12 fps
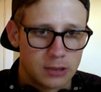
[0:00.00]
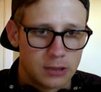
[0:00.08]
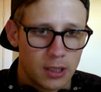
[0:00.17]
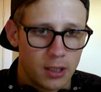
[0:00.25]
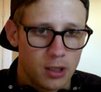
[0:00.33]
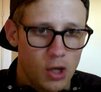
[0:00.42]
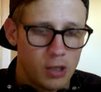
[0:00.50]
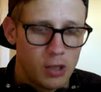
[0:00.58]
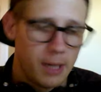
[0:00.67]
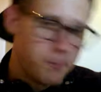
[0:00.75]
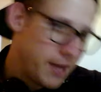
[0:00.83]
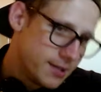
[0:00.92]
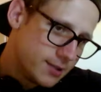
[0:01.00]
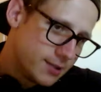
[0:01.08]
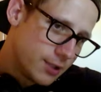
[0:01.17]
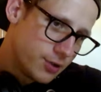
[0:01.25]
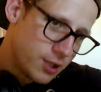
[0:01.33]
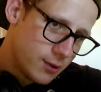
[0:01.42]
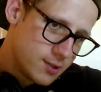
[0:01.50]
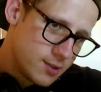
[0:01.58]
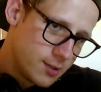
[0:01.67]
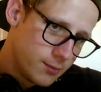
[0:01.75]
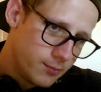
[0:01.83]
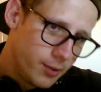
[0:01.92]
You know, I'm mainly on
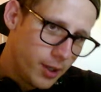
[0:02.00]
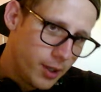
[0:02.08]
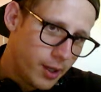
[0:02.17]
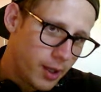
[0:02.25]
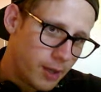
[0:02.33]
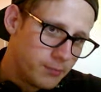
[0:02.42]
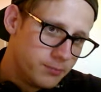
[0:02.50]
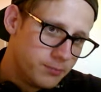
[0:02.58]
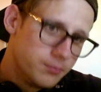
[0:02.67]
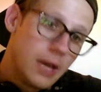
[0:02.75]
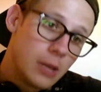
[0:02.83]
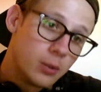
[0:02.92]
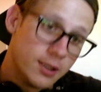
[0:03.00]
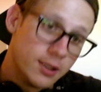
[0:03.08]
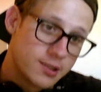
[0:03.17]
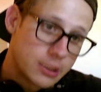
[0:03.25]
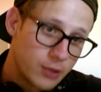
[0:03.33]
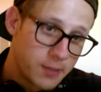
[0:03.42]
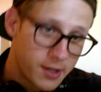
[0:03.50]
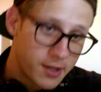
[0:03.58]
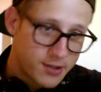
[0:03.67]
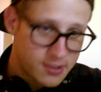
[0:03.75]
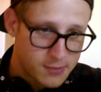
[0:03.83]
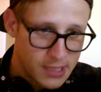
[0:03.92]
YouTube, but I will stream here
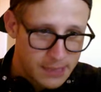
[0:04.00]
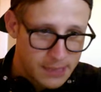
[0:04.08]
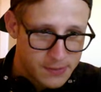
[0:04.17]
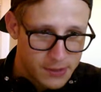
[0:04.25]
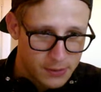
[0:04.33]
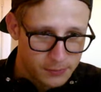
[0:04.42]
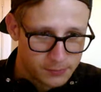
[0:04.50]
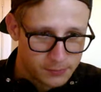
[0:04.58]
sometimes, you know.